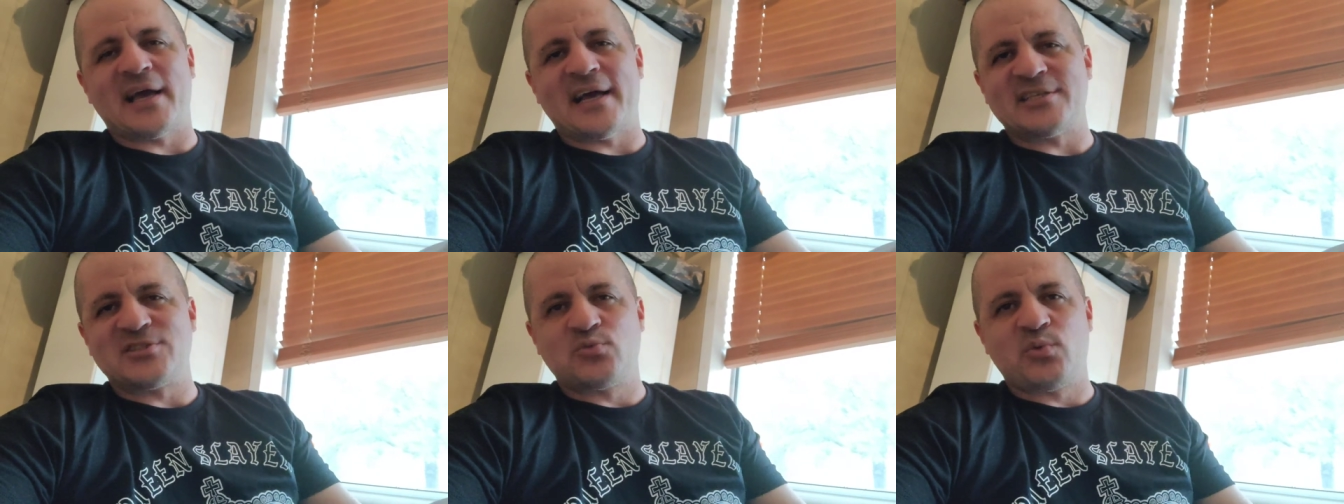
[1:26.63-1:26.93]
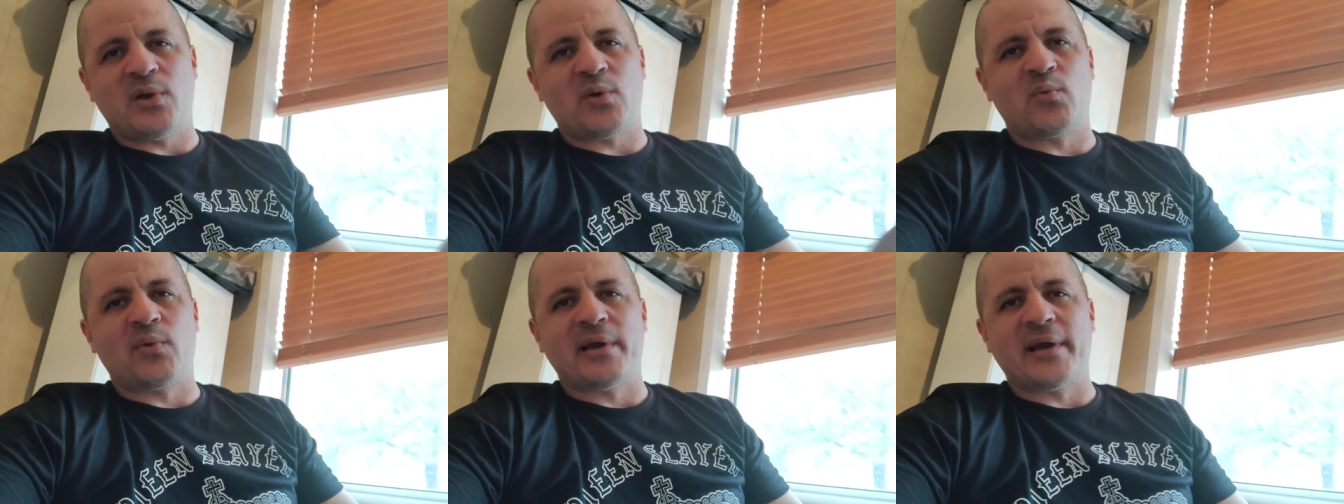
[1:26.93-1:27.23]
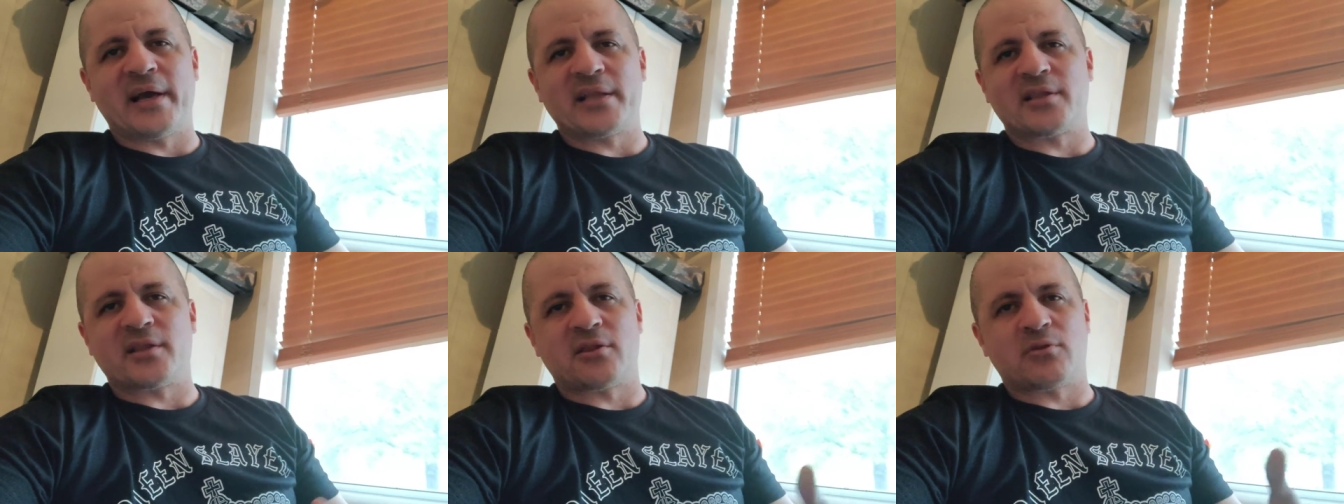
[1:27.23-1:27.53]
Last week we
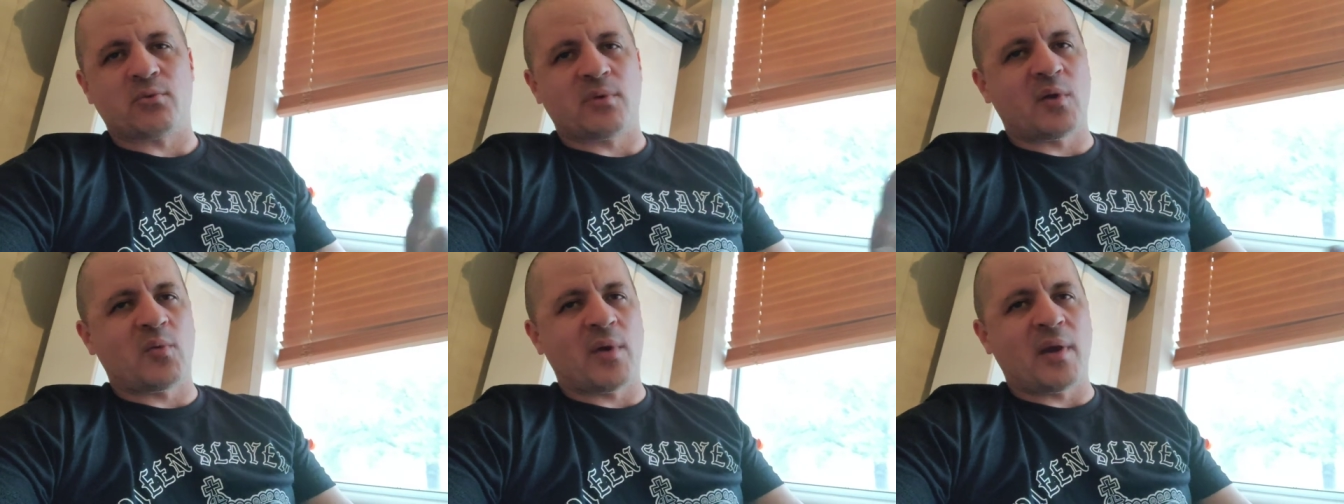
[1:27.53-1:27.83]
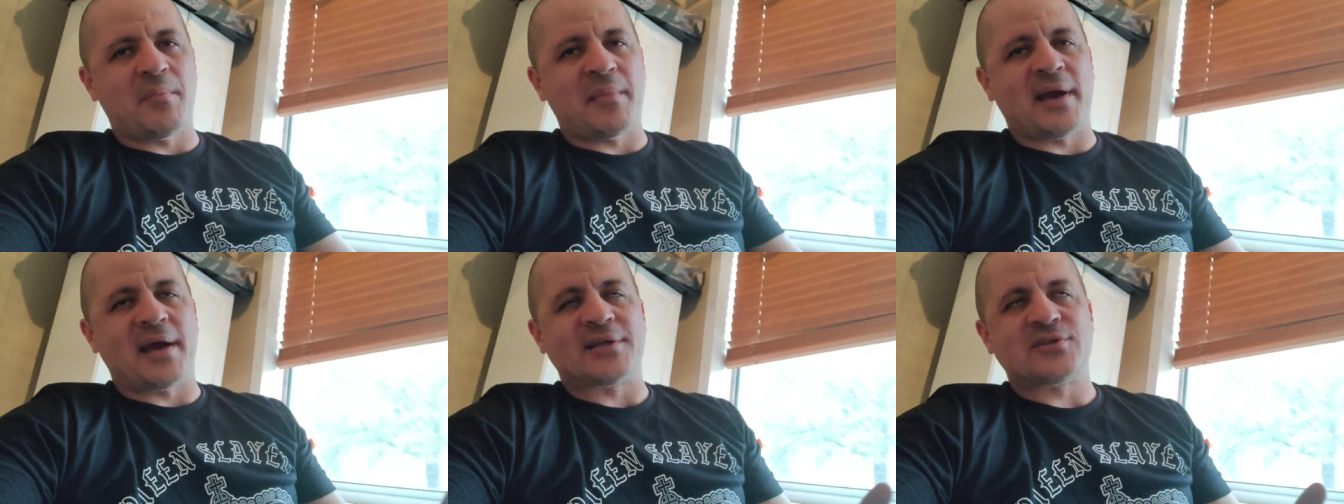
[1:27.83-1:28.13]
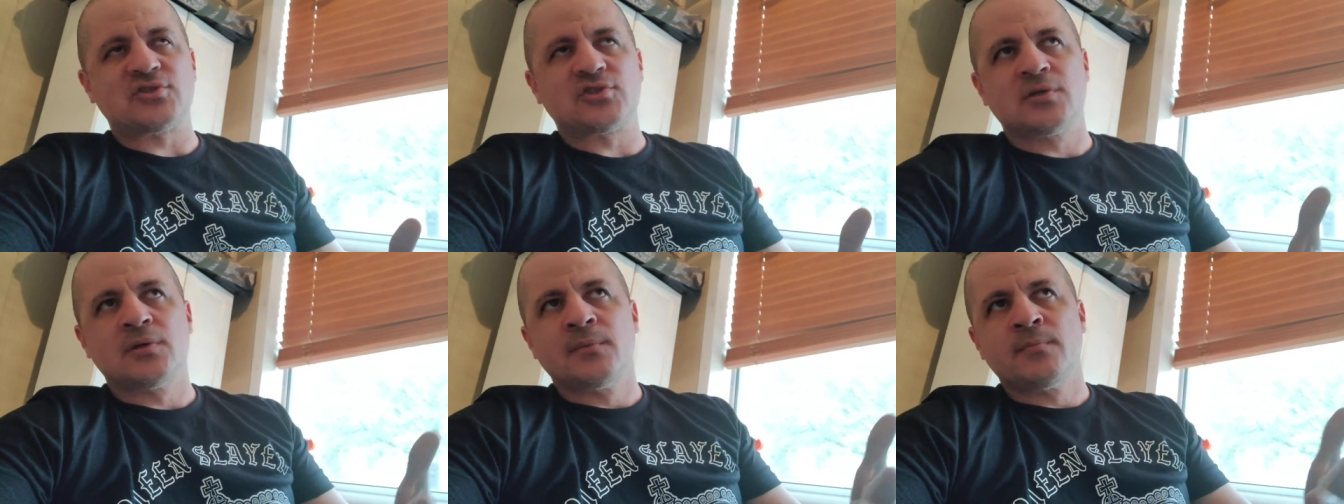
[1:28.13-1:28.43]
got the three way
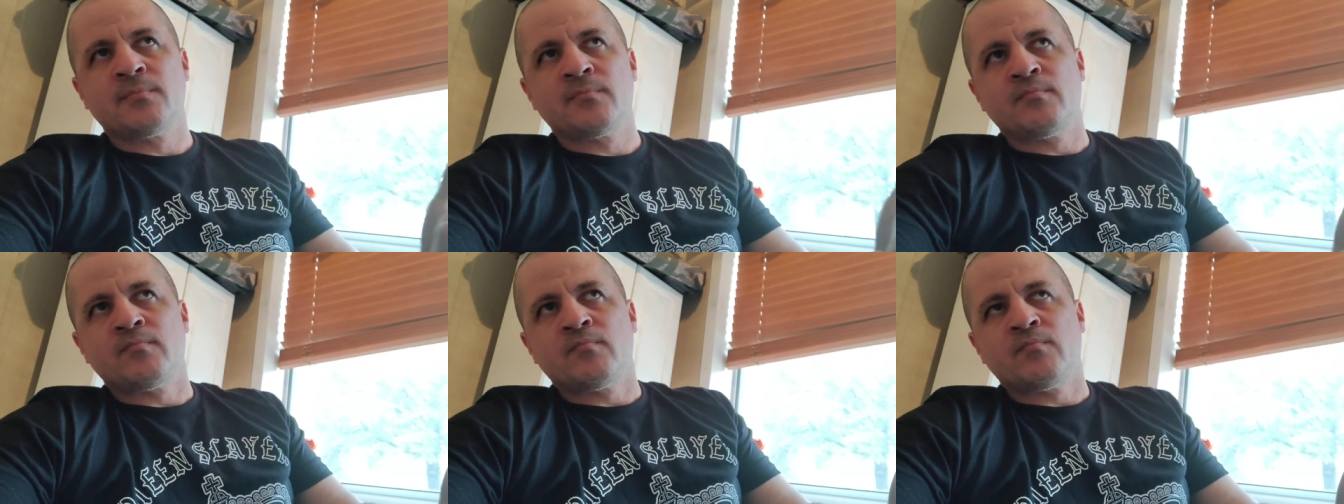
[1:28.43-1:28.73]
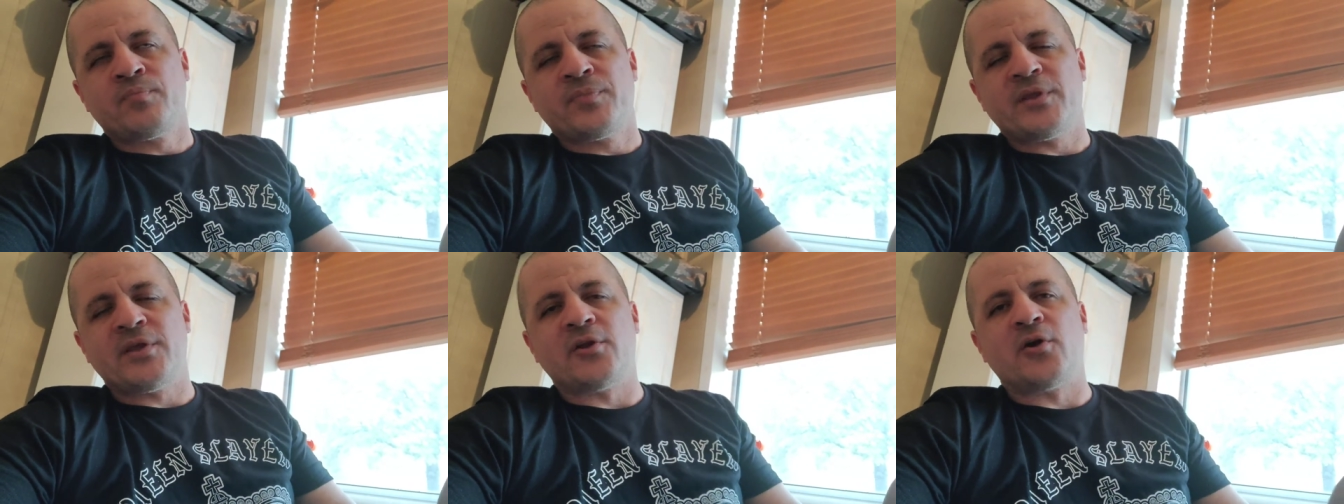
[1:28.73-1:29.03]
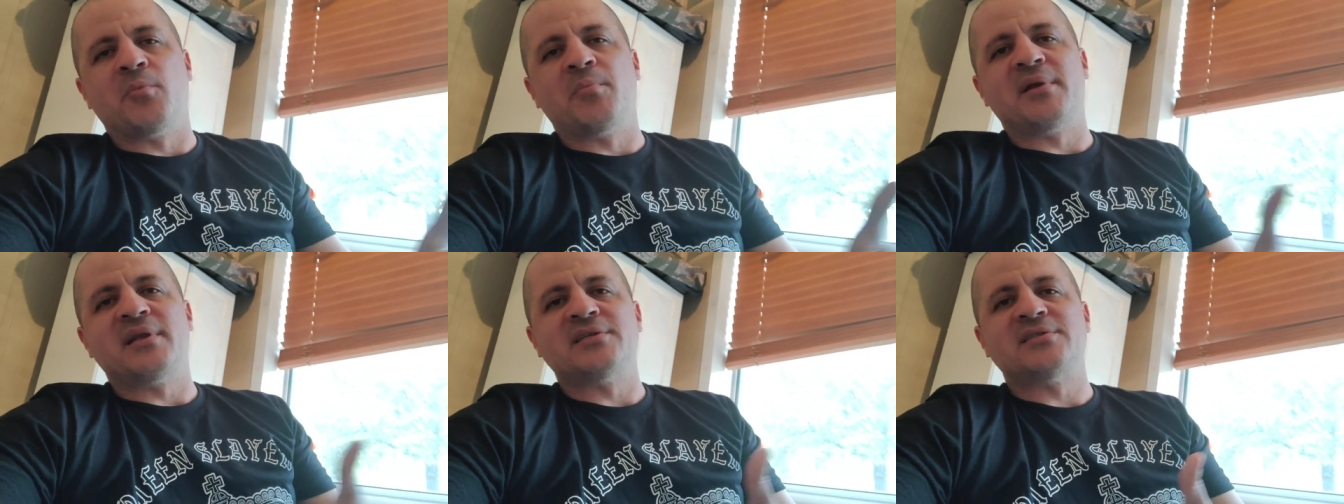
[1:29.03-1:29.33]
match, you
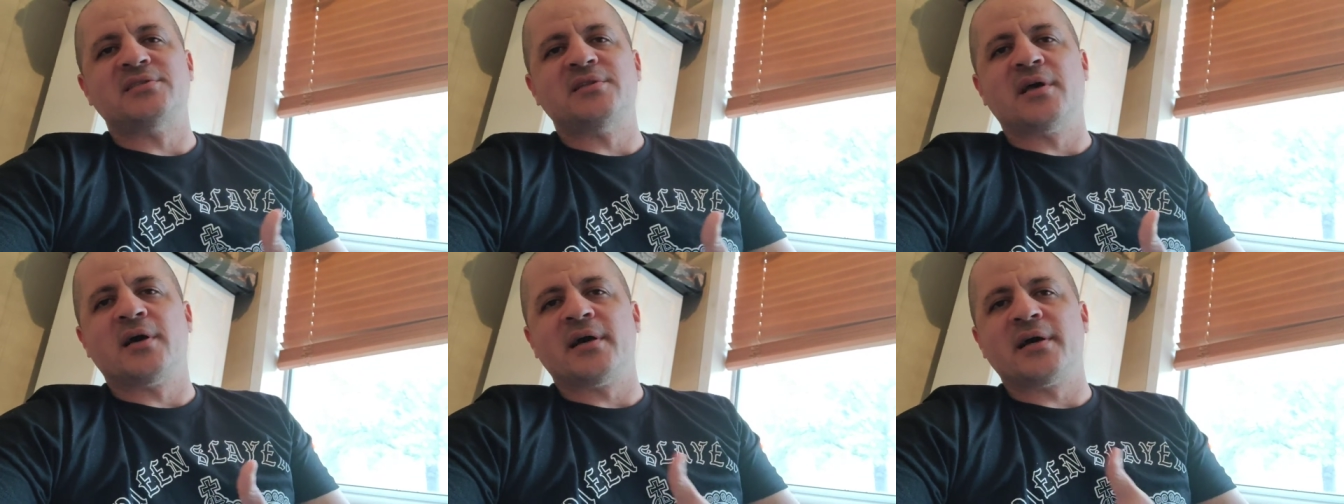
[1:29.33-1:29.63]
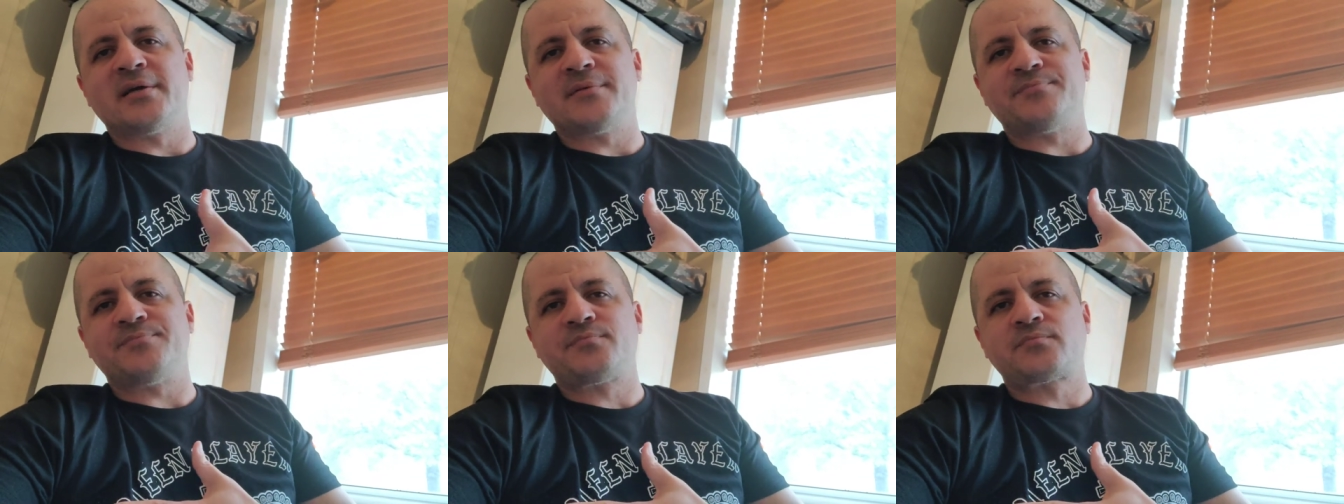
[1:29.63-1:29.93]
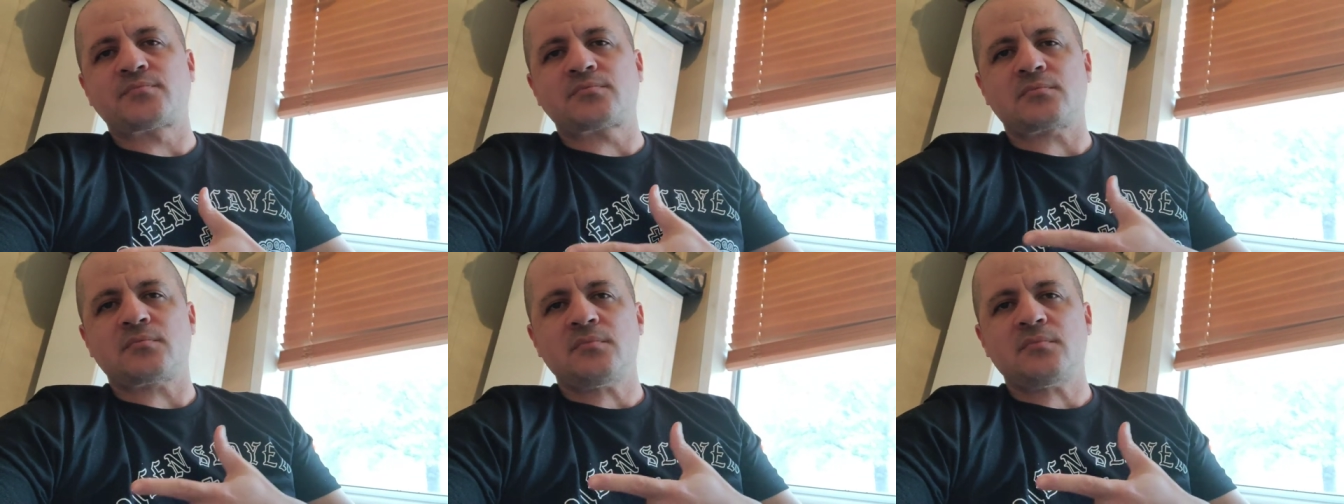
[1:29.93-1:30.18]
know, but it's not